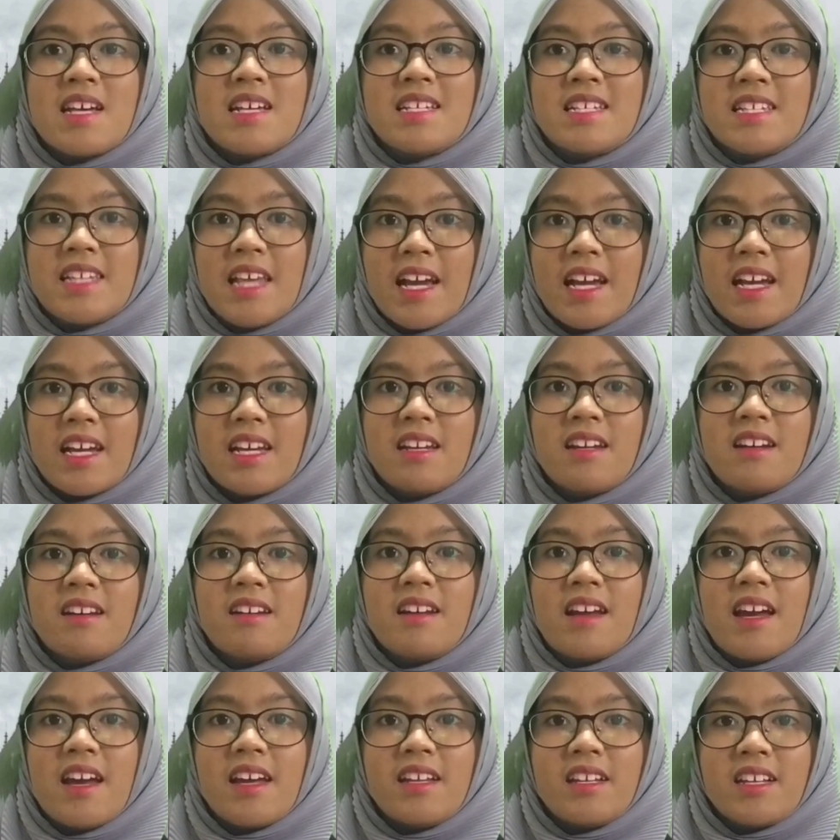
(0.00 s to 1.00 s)
secondary
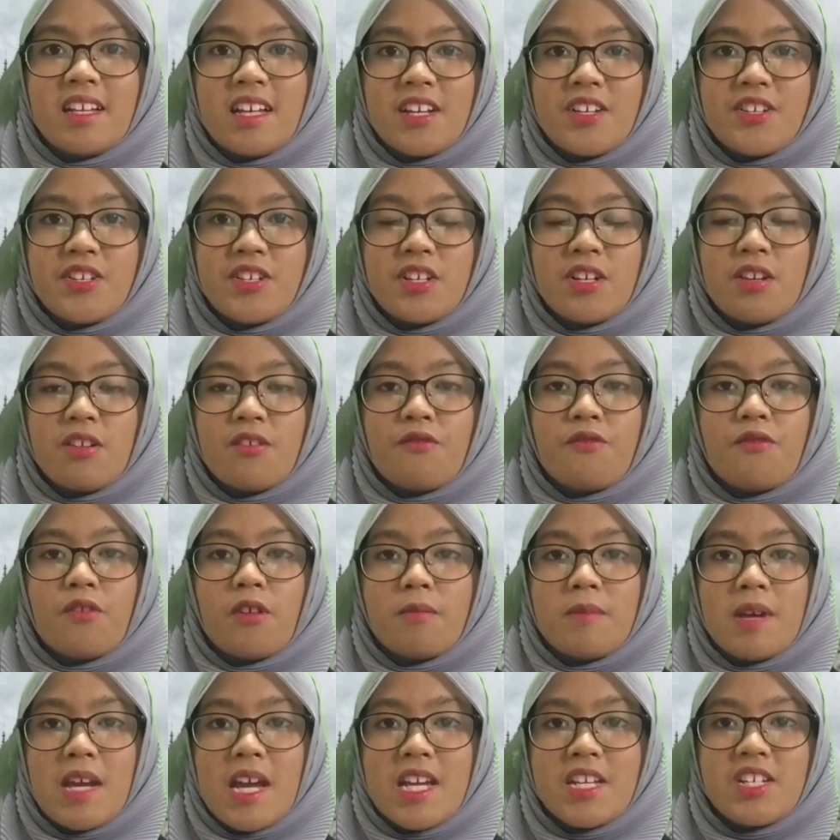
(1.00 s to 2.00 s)
education from
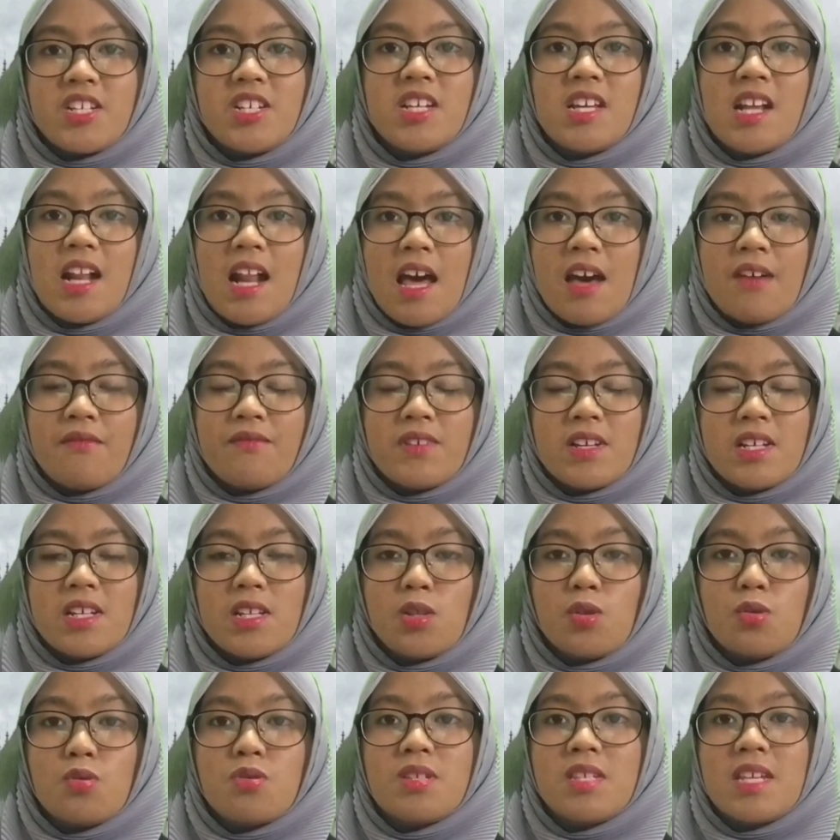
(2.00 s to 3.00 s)
age 11
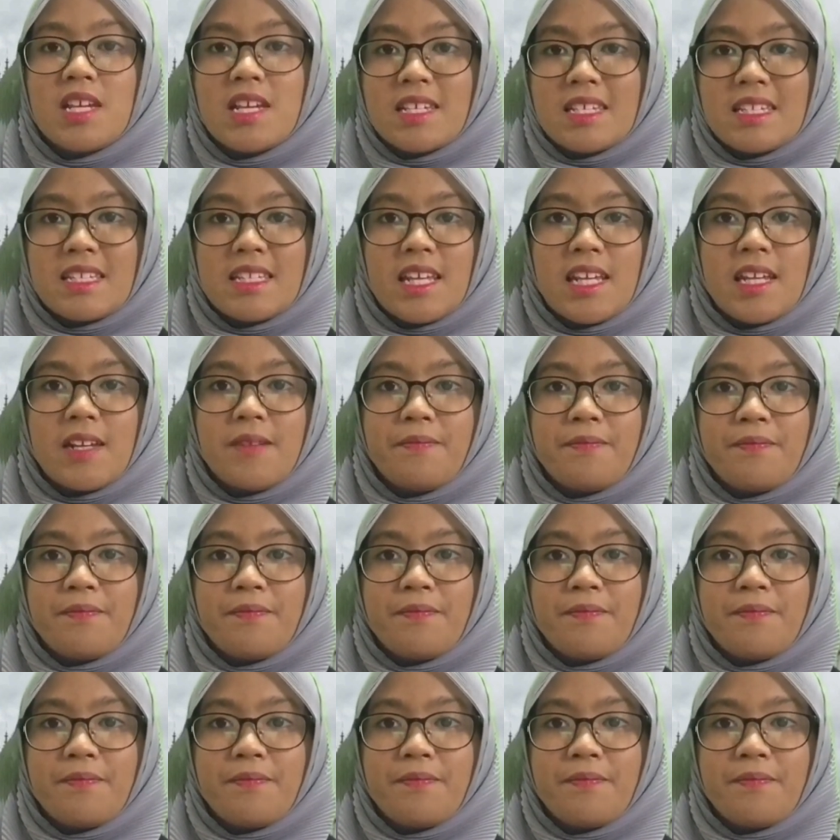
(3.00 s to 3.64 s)
to 16,